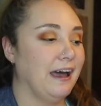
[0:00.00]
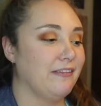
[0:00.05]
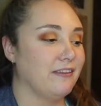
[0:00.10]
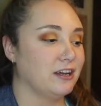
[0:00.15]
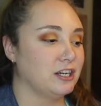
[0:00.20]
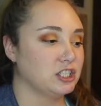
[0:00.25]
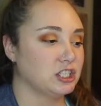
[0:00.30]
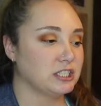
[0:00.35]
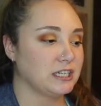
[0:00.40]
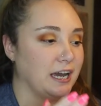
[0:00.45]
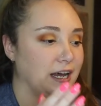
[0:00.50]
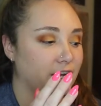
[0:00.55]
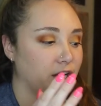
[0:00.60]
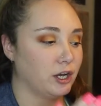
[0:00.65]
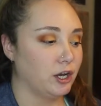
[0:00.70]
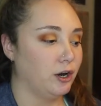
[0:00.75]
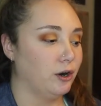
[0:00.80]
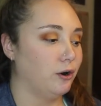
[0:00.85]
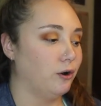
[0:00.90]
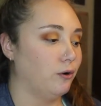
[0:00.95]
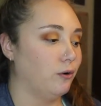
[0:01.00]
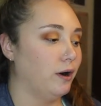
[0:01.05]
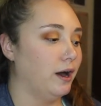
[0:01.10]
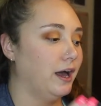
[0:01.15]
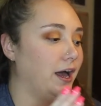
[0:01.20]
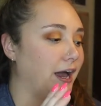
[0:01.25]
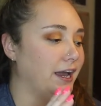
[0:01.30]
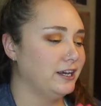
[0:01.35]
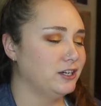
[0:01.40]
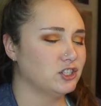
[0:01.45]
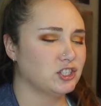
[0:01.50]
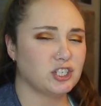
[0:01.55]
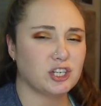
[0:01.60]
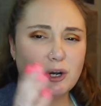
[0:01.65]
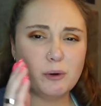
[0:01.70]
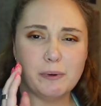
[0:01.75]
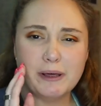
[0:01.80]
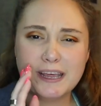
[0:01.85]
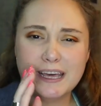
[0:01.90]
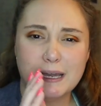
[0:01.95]
and then I'll just kind of go, I usually
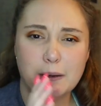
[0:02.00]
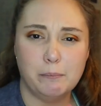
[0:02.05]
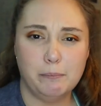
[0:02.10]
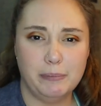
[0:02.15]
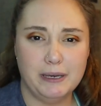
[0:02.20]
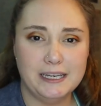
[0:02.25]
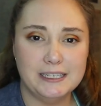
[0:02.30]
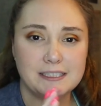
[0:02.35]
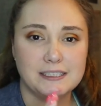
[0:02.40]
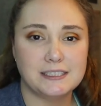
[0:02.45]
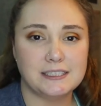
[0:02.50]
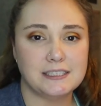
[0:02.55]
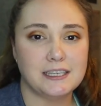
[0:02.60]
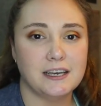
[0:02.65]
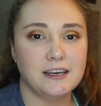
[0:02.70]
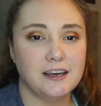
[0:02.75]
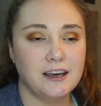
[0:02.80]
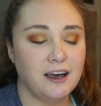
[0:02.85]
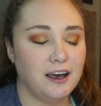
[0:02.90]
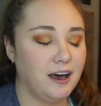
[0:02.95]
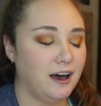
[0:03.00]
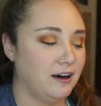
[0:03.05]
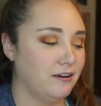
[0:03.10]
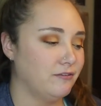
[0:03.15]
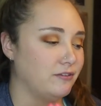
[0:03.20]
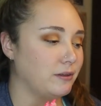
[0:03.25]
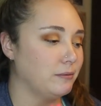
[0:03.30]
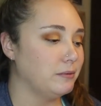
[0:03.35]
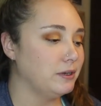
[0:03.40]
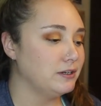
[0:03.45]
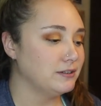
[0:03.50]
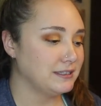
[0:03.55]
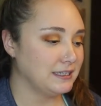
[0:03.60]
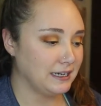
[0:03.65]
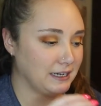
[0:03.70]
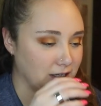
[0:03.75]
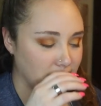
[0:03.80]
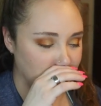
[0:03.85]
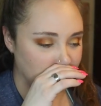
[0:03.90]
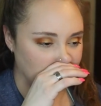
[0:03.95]
go by like beats of the
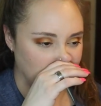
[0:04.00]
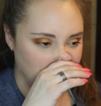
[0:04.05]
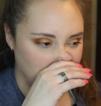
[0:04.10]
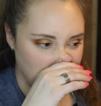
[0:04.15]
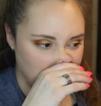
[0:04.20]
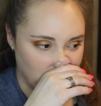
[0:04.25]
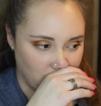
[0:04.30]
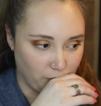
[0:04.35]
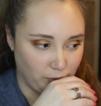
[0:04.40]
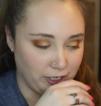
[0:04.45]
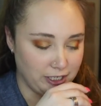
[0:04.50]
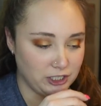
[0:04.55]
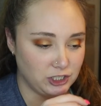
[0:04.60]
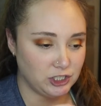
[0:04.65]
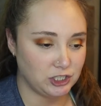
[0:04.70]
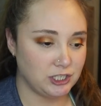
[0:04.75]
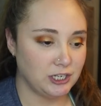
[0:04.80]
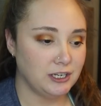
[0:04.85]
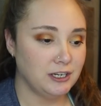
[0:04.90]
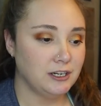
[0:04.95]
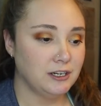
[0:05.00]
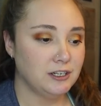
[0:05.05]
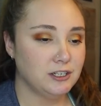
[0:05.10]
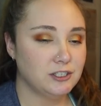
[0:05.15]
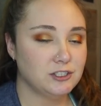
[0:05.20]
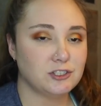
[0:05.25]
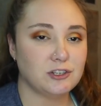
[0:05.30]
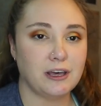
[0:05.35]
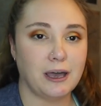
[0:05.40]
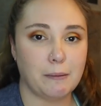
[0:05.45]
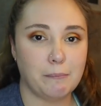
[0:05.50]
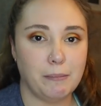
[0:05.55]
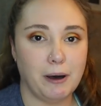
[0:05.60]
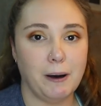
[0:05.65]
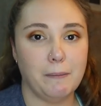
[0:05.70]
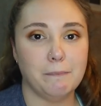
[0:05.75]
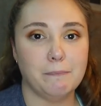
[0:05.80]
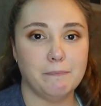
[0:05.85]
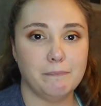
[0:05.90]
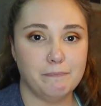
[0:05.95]
music to switch. So like
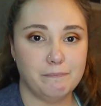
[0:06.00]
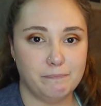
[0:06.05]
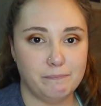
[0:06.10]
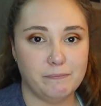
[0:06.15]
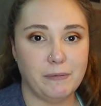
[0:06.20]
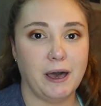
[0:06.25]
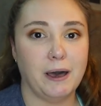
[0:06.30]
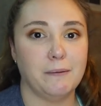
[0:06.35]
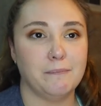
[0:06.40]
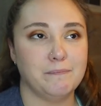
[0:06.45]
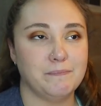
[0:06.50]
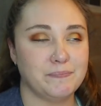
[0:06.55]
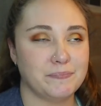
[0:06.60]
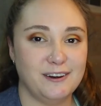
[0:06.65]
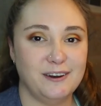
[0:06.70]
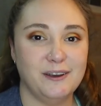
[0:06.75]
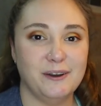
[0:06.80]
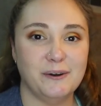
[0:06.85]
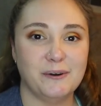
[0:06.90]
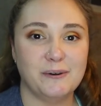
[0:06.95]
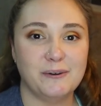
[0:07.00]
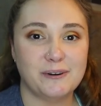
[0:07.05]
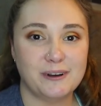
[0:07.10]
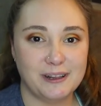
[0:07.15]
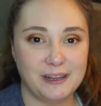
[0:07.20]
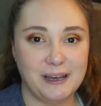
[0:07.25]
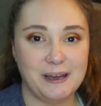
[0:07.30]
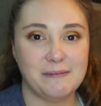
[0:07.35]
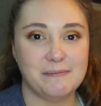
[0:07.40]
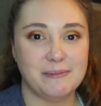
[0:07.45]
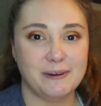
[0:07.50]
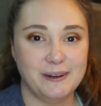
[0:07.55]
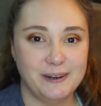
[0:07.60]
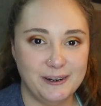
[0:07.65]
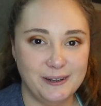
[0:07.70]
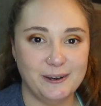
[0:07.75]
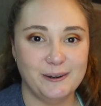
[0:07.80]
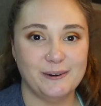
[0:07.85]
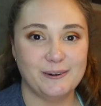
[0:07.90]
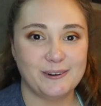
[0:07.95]
bump, them. New clip,
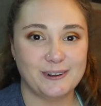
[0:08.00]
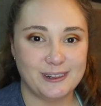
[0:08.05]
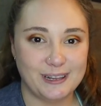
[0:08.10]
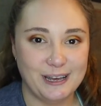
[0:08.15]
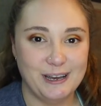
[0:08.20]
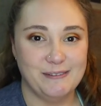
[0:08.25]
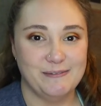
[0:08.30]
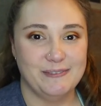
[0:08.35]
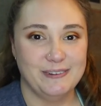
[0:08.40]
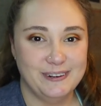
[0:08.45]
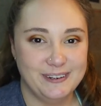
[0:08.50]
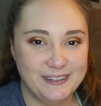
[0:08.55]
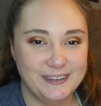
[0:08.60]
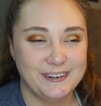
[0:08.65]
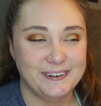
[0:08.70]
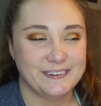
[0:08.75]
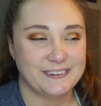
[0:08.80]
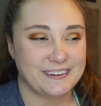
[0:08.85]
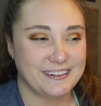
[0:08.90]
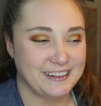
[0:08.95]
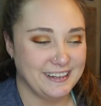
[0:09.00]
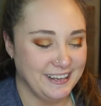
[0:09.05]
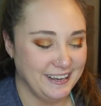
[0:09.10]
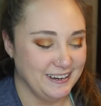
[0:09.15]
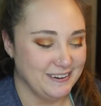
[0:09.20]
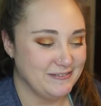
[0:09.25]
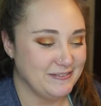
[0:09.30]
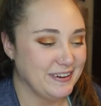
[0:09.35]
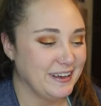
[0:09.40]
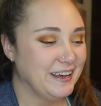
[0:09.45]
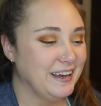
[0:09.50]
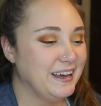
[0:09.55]
new clip, new clip.